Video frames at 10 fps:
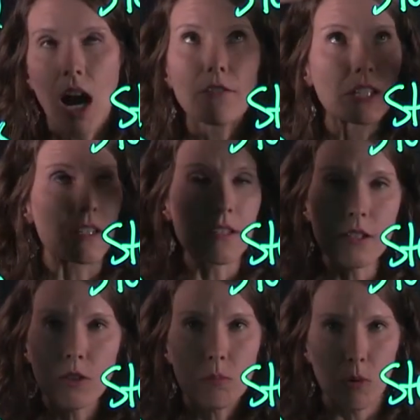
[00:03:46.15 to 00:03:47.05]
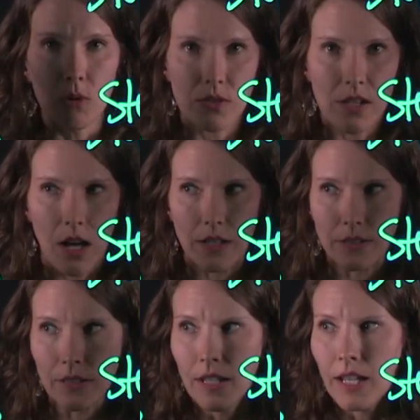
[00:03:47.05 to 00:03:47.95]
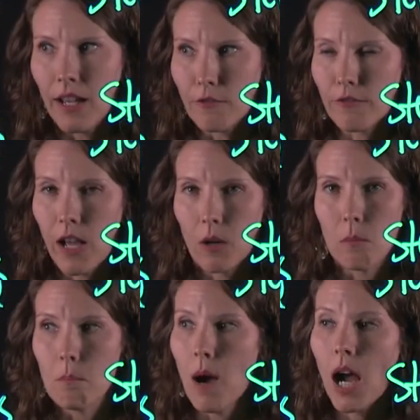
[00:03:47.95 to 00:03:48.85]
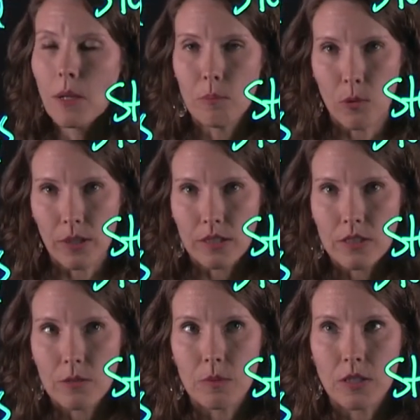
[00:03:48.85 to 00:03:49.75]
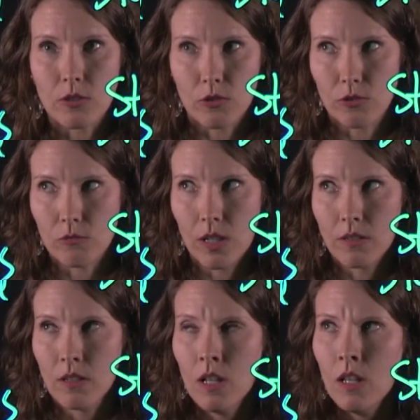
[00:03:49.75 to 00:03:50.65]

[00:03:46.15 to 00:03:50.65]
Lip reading: I've considered both sides and found my point to be the true one.